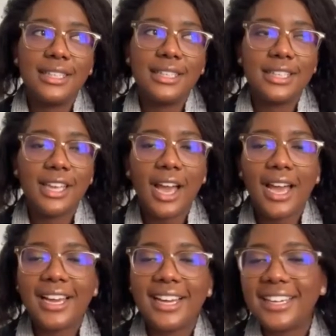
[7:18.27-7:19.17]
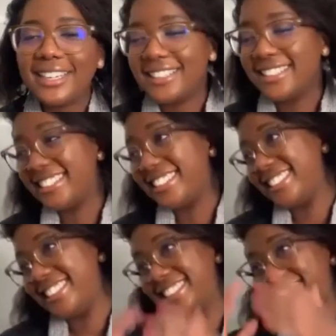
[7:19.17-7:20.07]
Yeah.
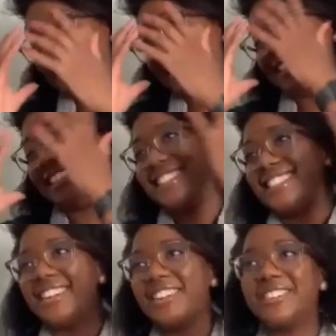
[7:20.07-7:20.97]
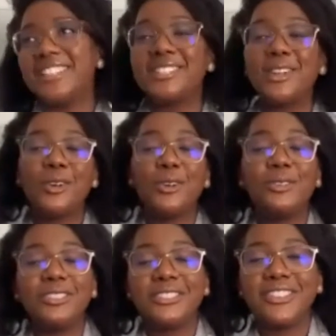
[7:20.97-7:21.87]
Jeez, I don't know. That's a
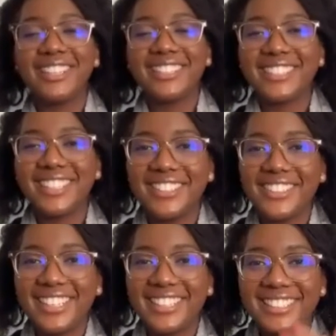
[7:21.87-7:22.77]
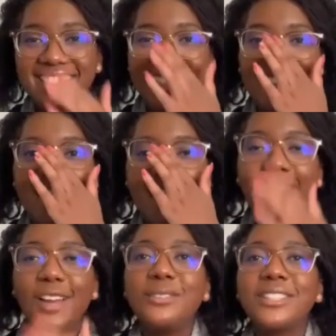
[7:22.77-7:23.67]
loaded question, right?
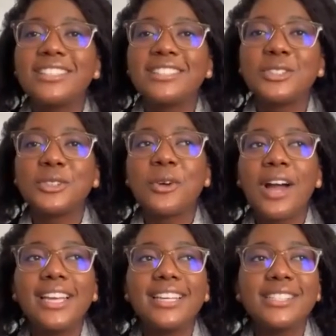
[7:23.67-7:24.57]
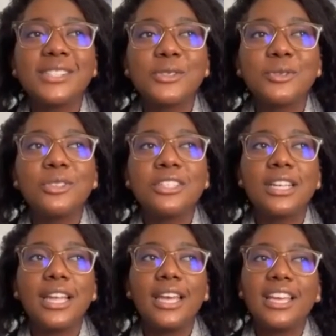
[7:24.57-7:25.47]
Because it requires you
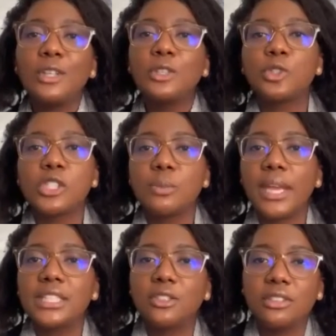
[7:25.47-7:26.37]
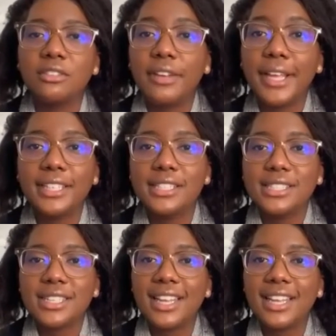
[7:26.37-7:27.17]
to like introspect and reflect.